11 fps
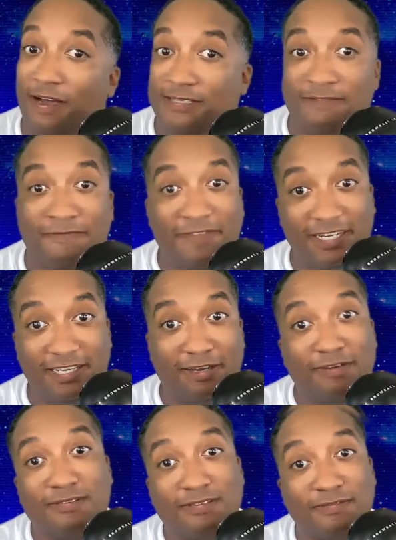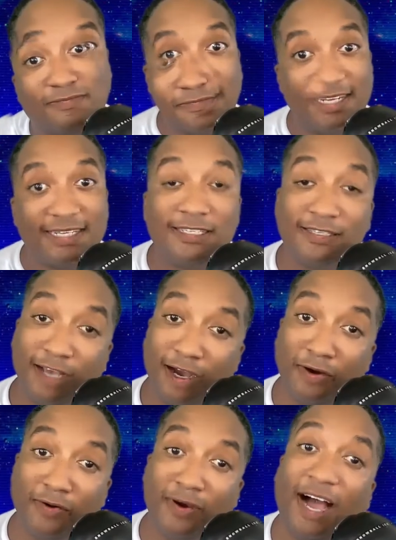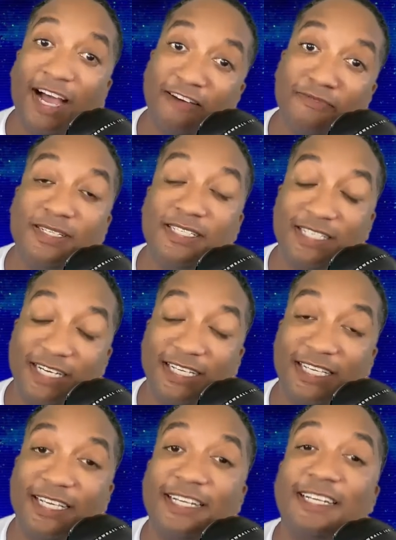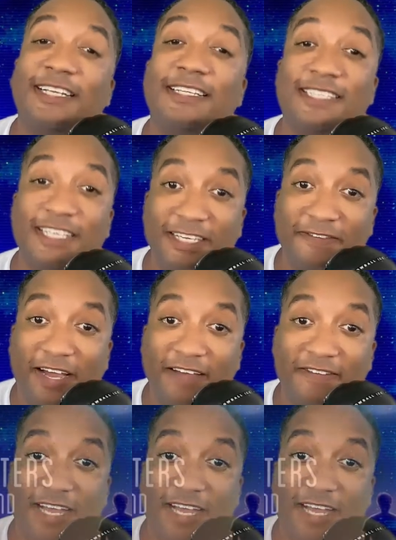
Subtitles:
awesome videos. Okay, so I have been studying CE5